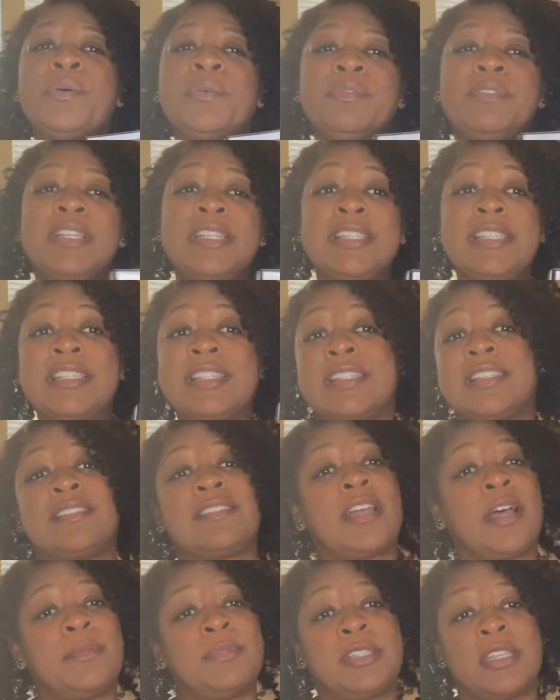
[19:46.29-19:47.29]
this is
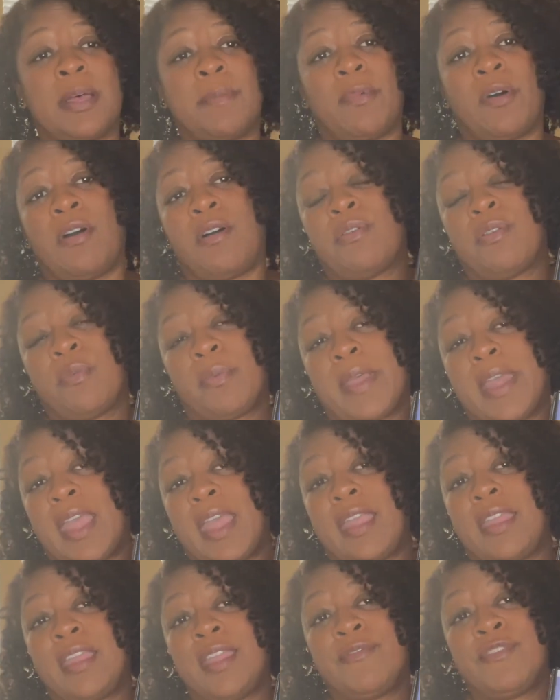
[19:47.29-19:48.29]
thumbs up all the
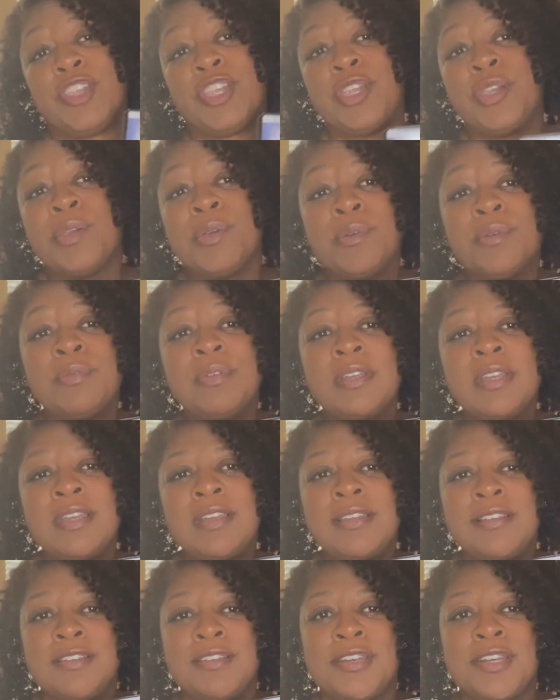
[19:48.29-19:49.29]
way. If you
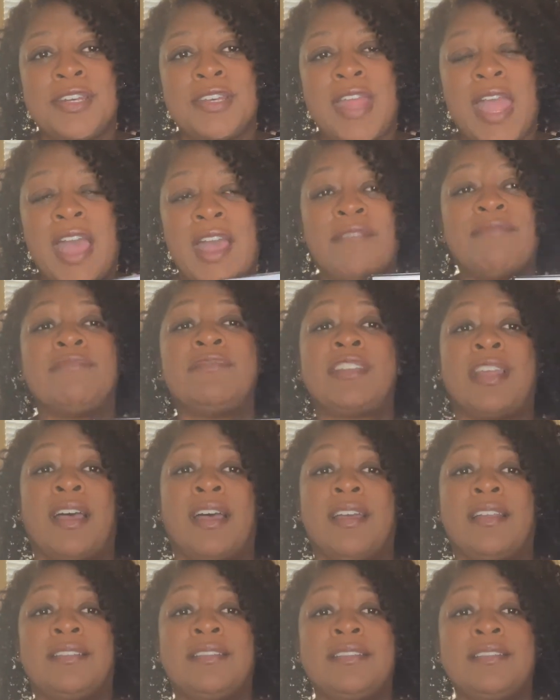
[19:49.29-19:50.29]
have
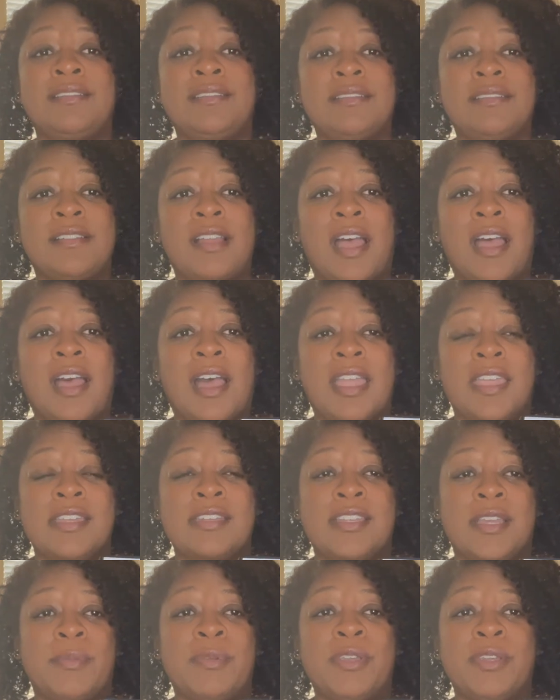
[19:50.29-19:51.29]
done
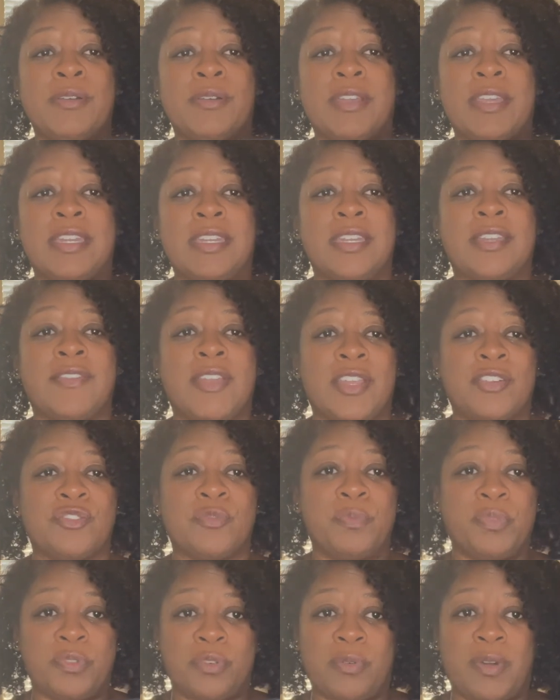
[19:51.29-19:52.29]
IEW or any of Andrew
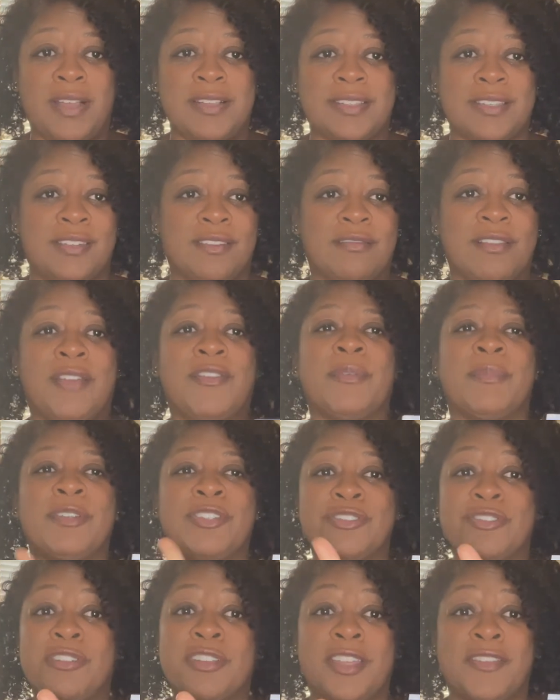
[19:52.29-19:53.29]
Pudewa's and you love it, be
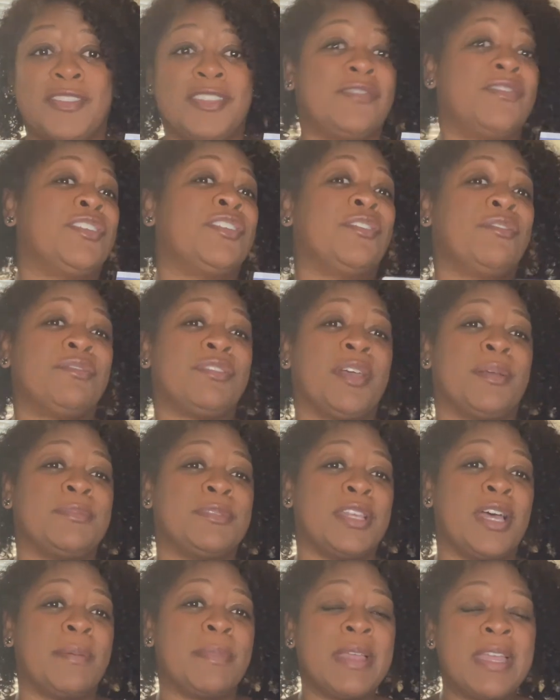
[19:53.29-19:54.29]
sure to give this video a thumbs
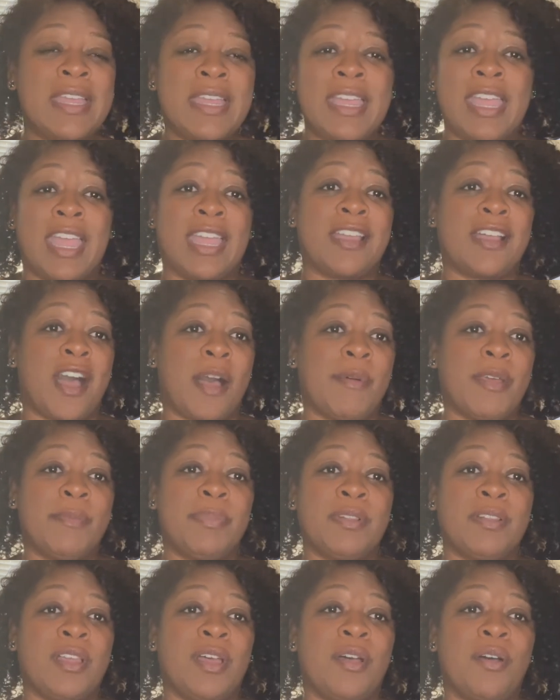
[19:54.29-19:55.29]
up and comment
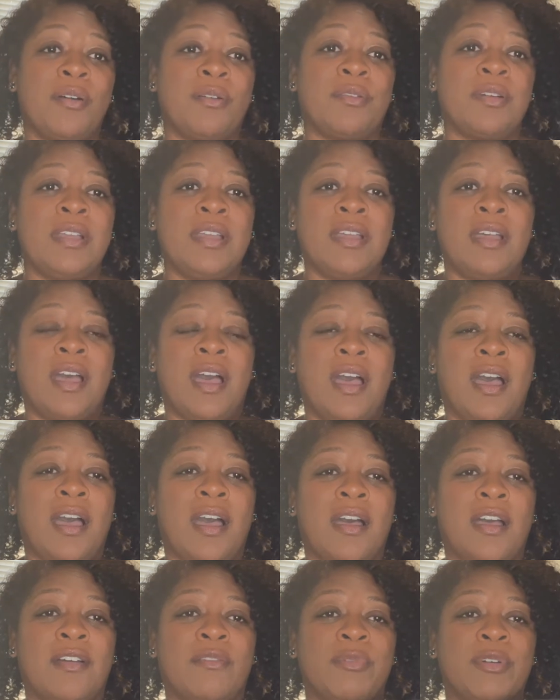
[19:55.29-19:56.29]
below
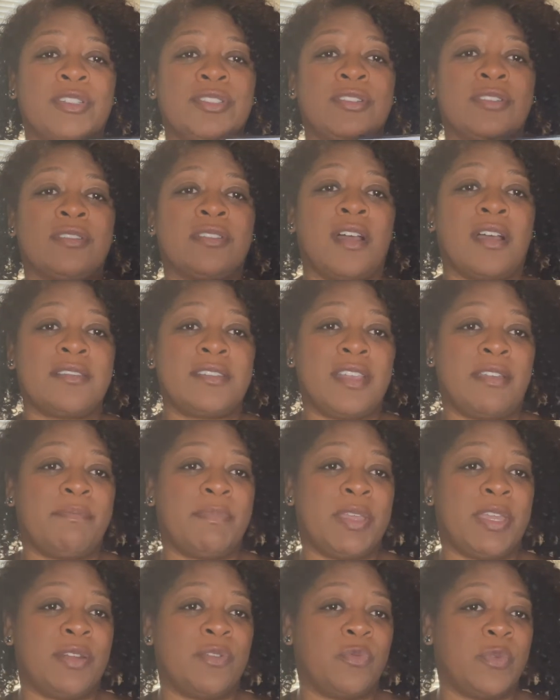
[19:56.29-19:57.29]
what your thoughts have
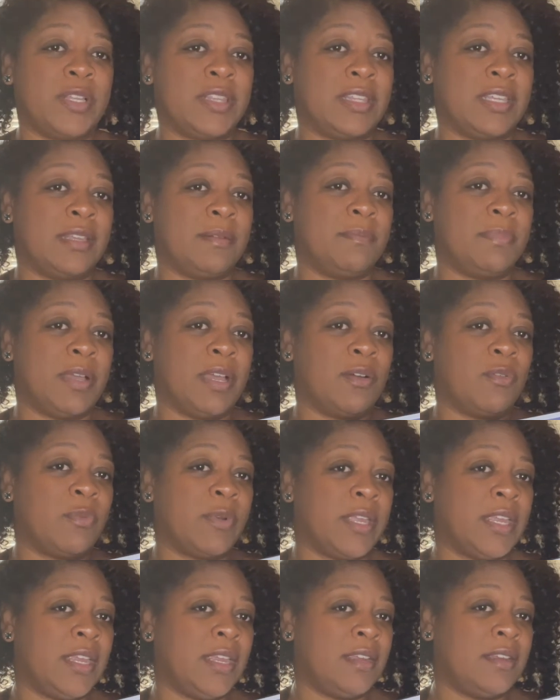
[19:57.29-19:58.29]
been with it. But
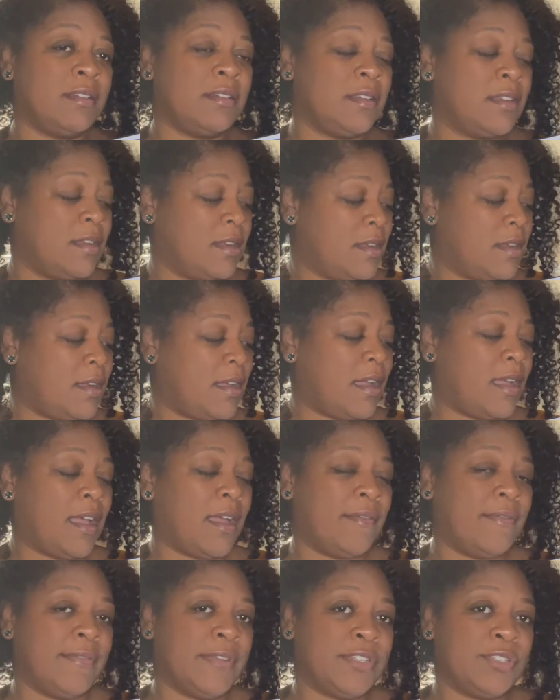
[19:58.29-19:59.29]
we
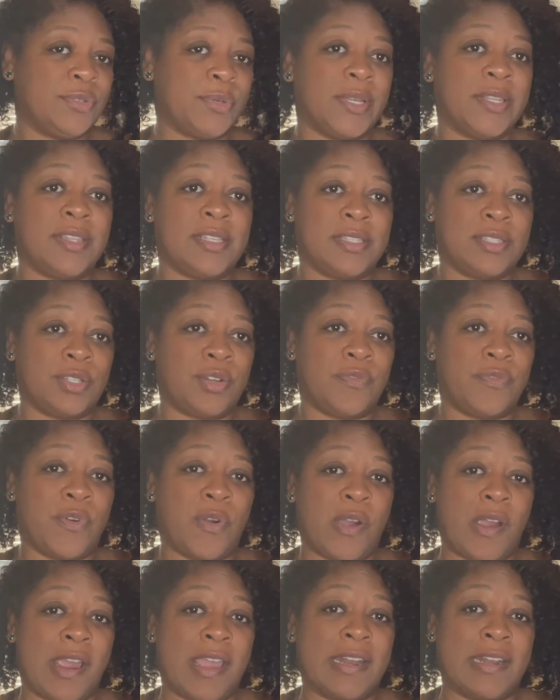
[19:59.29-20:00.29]
have enjoyed this so
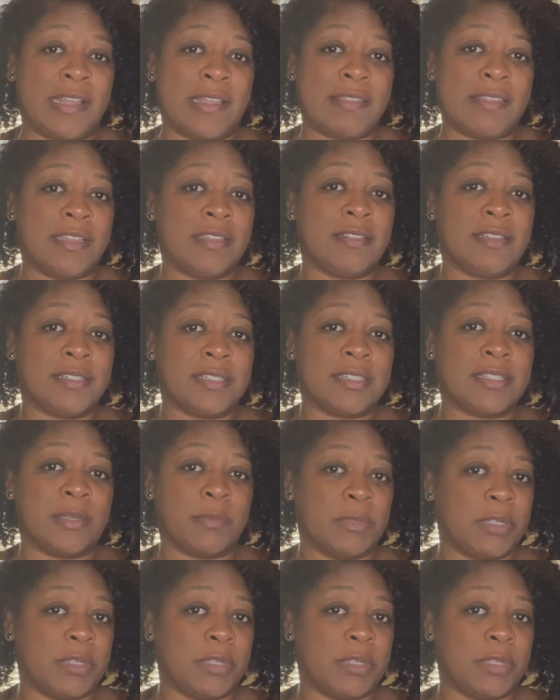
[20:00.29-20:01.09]
far, and I think this is something